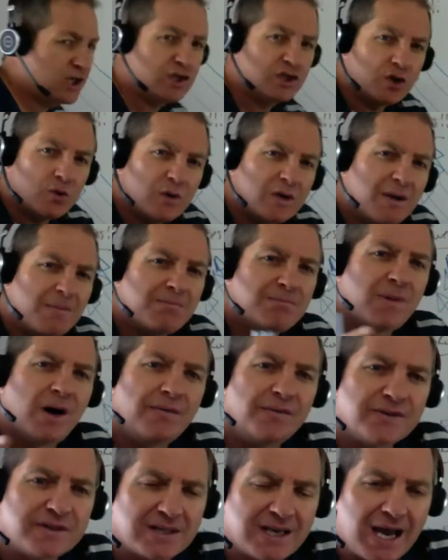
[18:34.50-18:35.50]
You're doing a
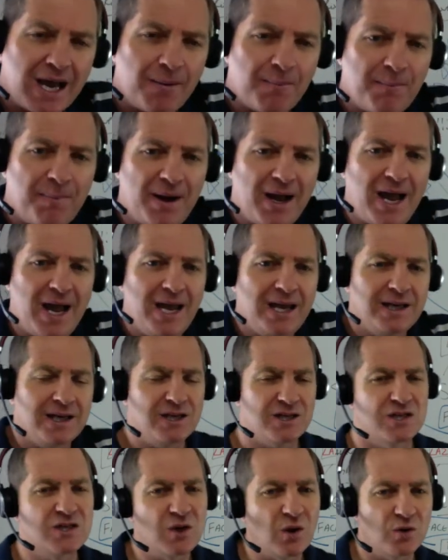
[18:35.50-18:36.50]
month's campaign.
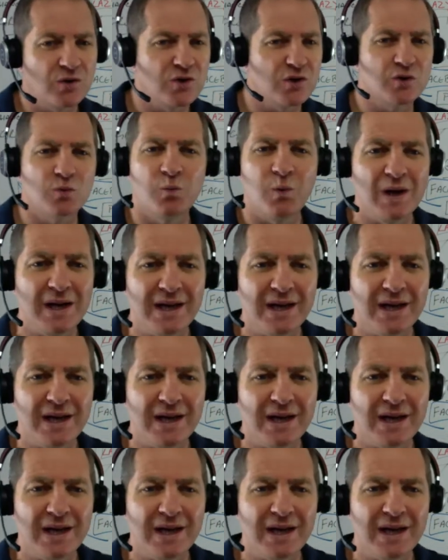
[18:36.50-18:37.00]
It's not just